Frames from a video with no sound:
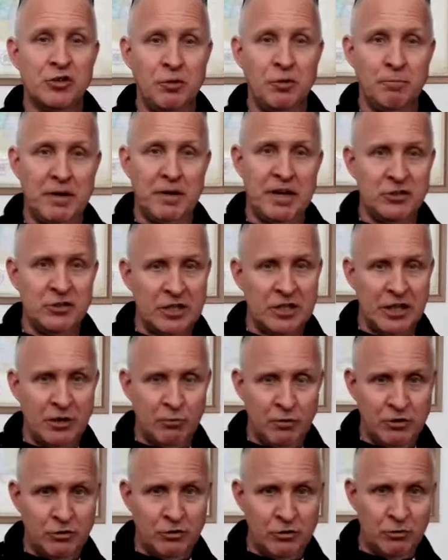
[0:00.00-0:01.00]
supination,
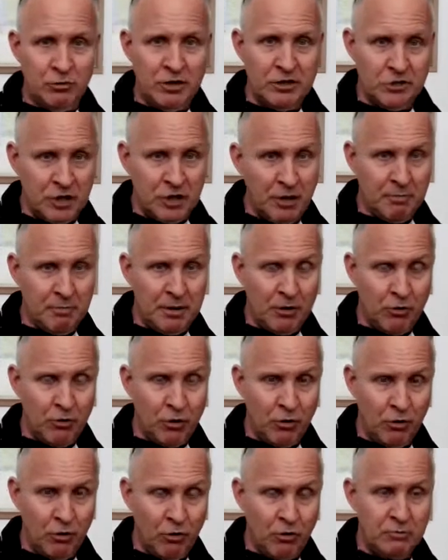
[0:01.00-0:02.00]
like when you're doing a dumbbell
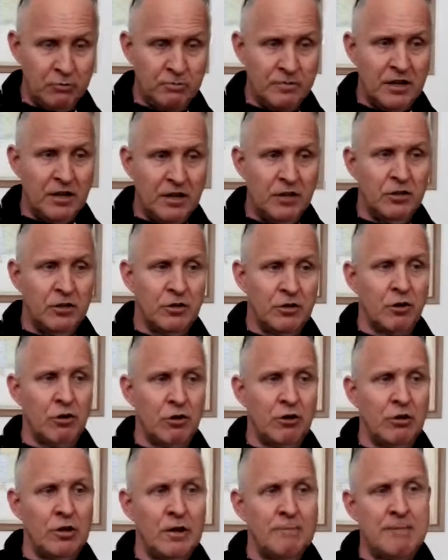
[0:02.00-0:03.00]
curl, you
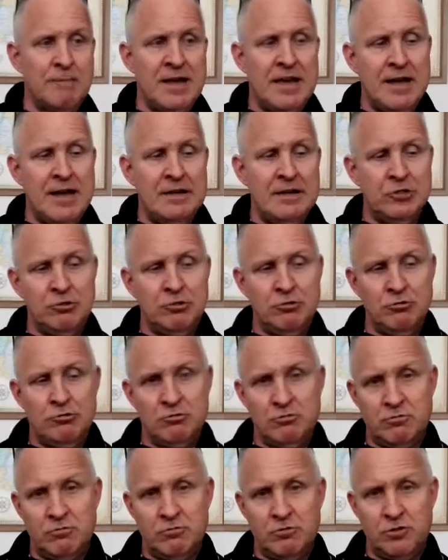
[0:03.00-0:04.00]
curl up and
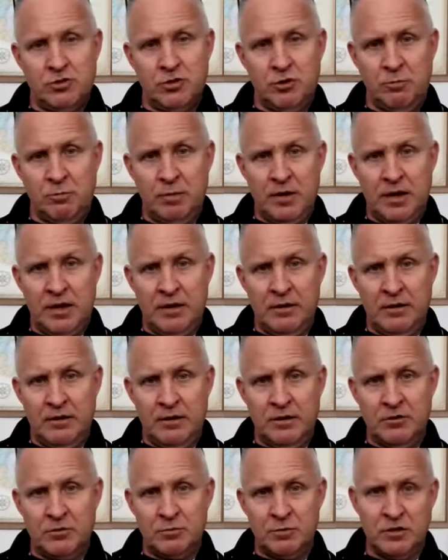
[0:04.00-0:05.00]
you supinate
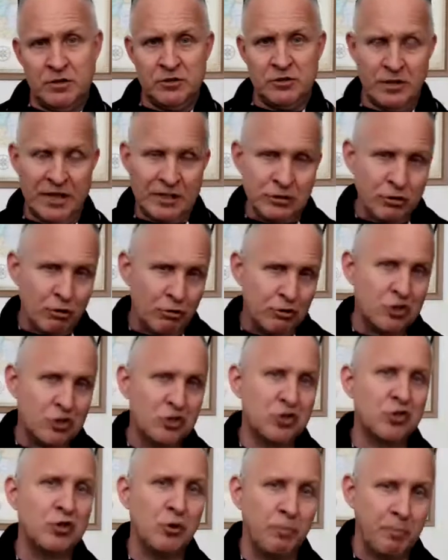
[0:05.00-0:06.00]
this way. So that's called
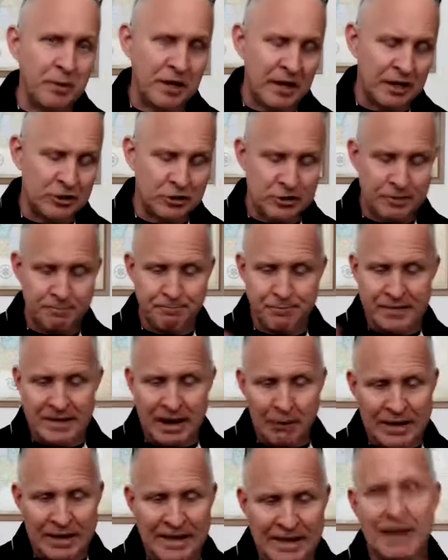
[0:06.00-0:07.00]
supination.
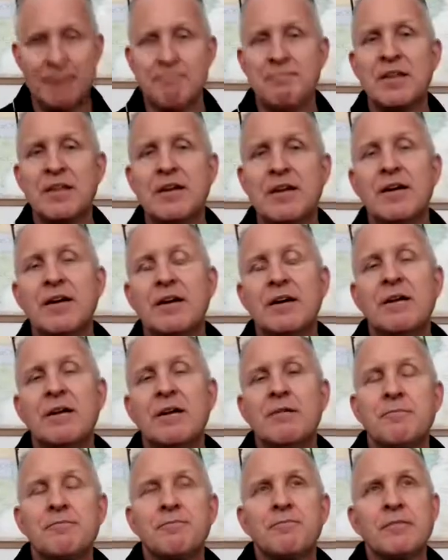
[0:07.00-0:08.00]
Now again,
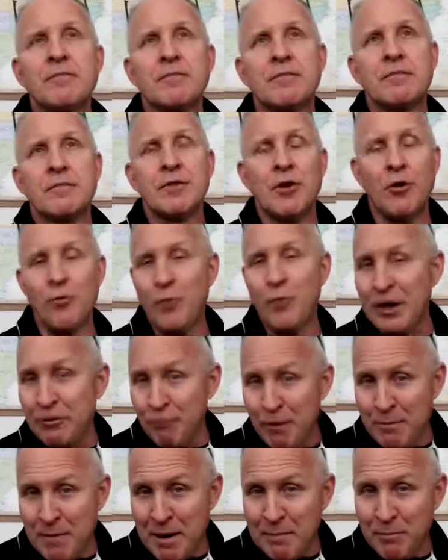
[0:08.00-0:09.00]
a way
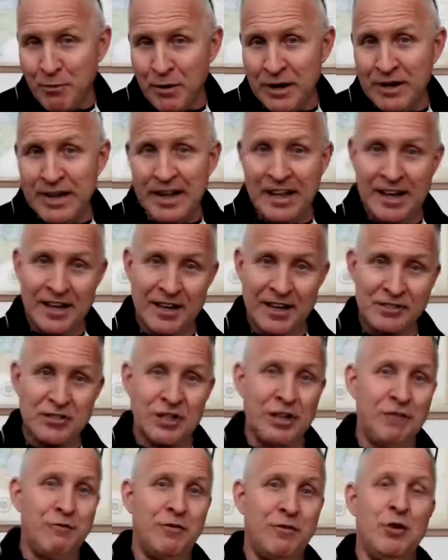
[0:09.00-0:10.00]
to remember it
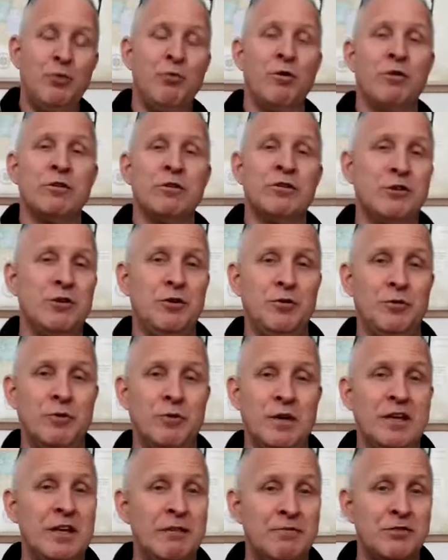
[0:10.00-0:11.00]
is if you were to
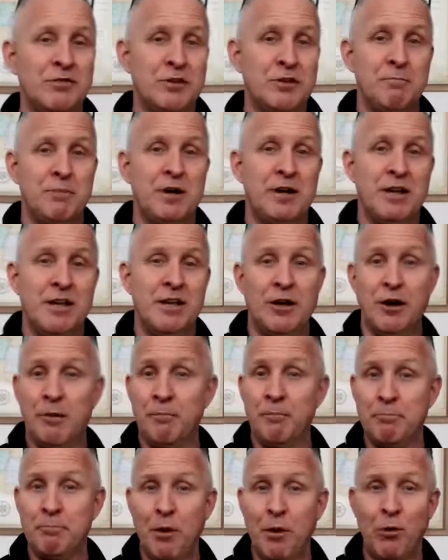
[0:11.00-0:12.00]
give somebody
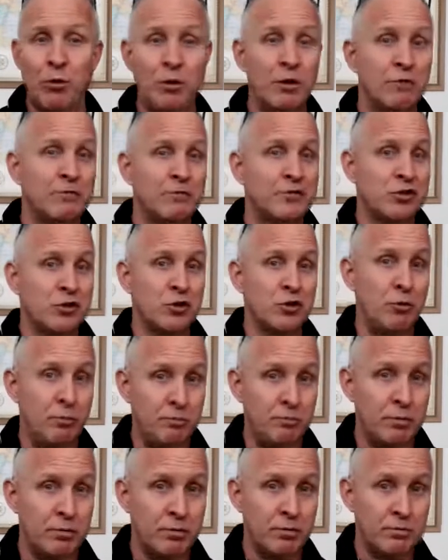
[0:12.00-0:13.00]
a bowl of
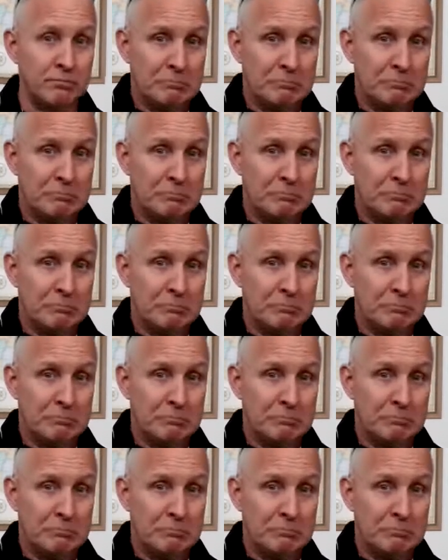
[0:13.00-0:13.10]
soup